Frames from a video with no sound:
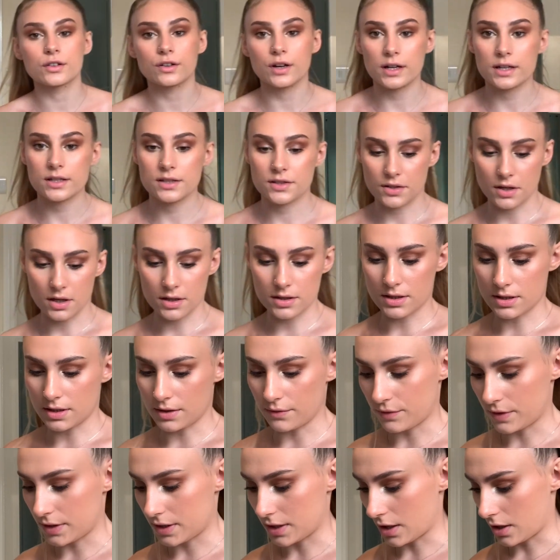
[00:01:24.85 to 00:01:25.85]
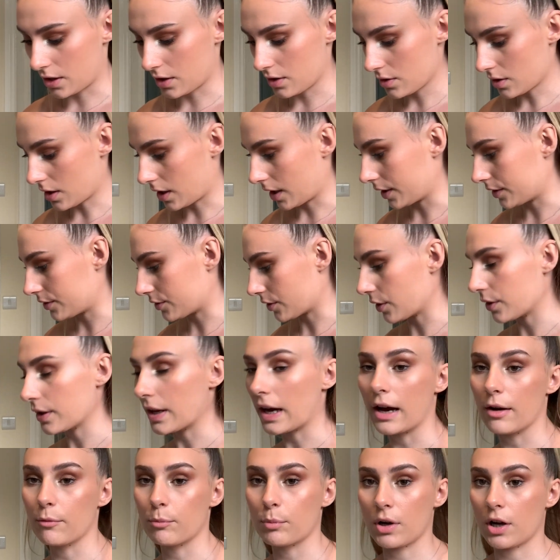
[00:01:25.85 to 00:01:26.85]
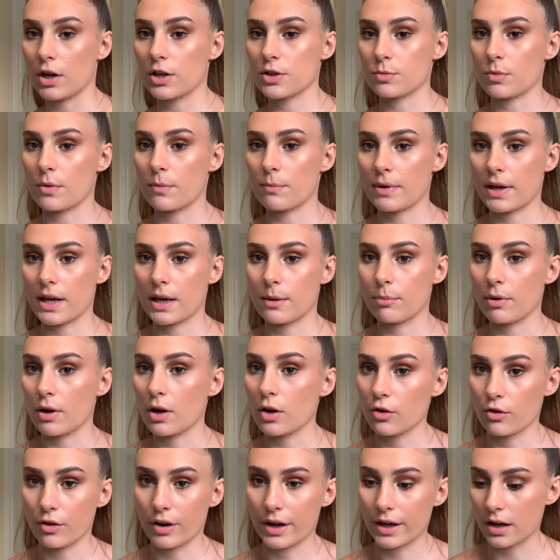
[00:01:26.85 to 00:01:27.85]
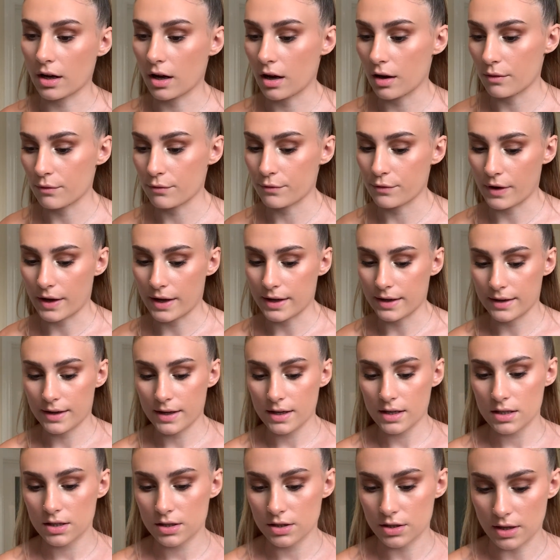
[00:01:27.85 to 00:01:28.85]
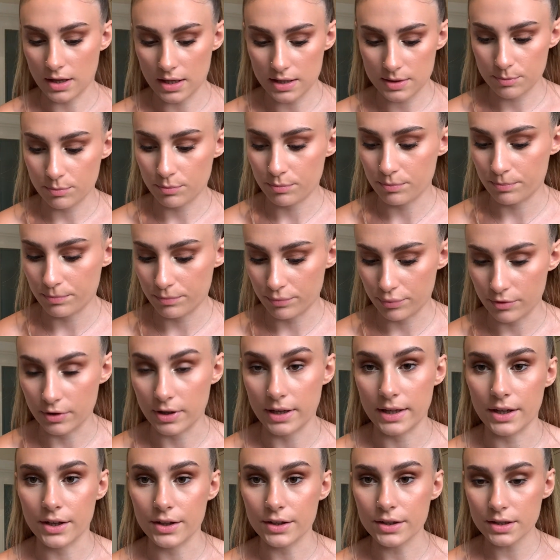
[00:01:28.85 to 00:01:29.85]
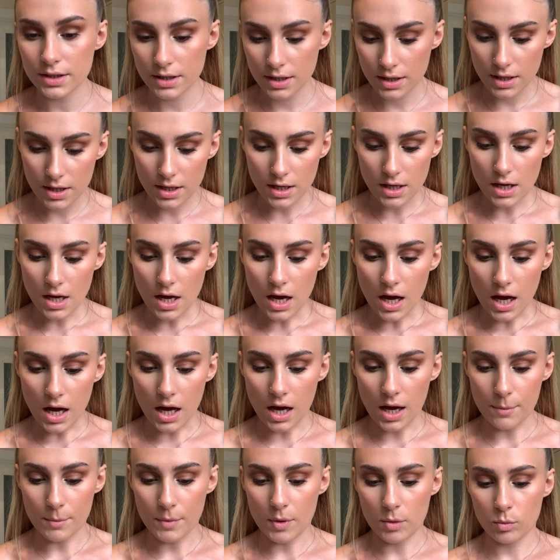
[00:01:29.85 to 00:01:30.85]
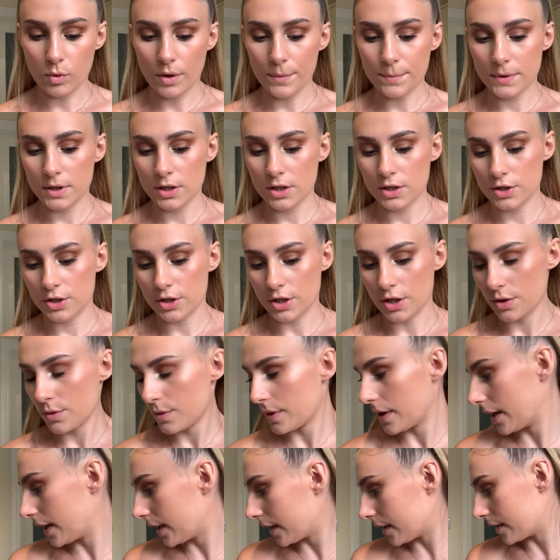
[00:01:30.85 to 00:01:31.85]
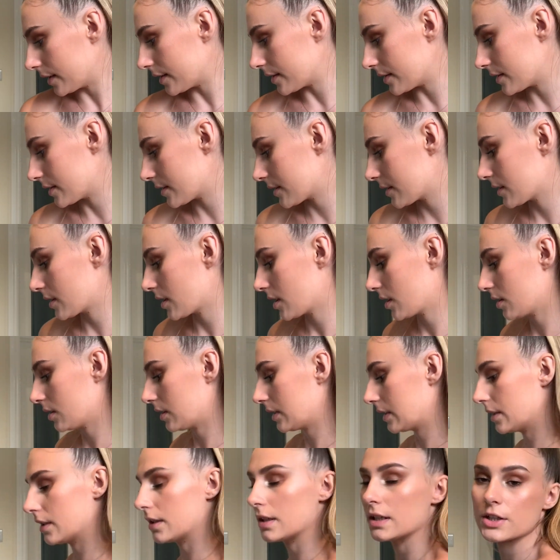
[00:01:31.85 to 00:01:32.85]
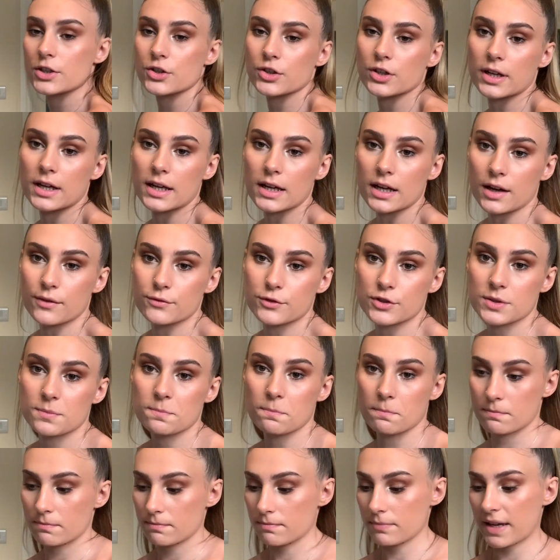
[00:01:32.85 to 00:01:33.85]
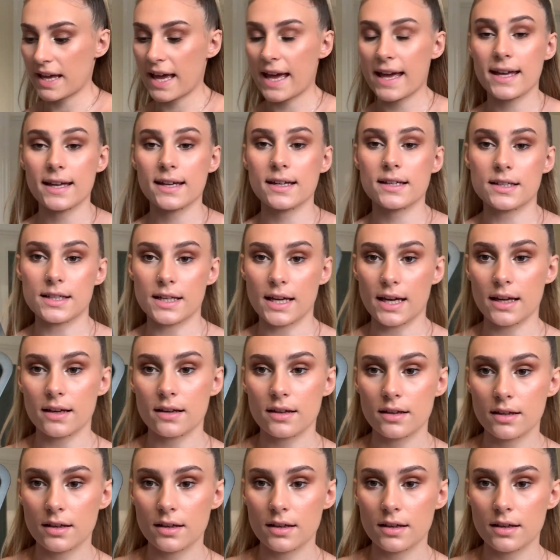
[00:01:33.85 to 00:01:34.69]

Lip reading: Great start to the video. I don't have parchment paper, I can't find it, so that's brilliant. What I'm going to do is literally I've just caked it